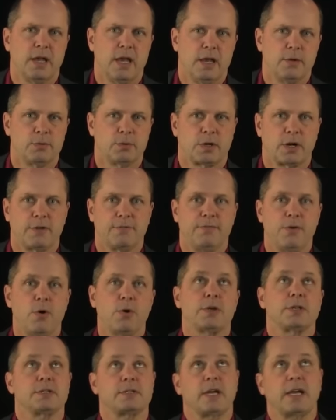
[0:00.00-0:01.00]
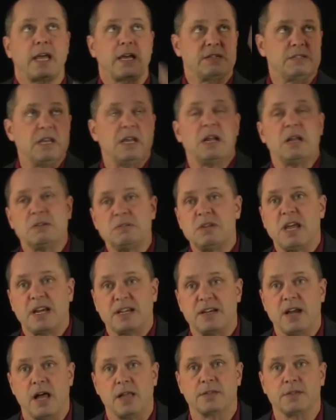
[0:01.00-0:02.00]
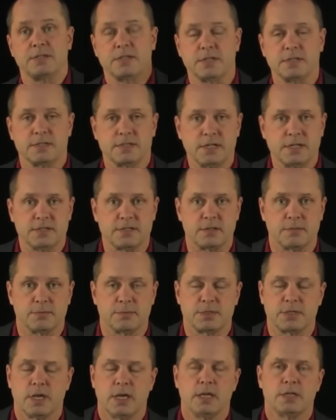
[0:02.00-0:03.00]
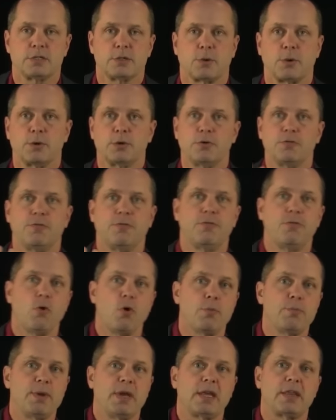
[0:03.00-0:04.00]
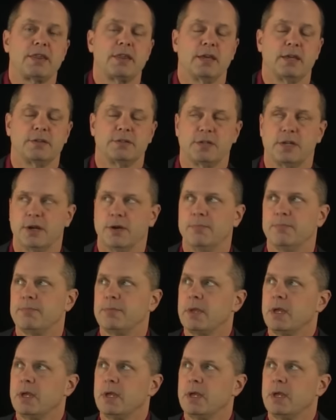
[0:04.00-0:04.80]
And we're going to focus, like I said, on technology and systems. So we're going to do four big things here.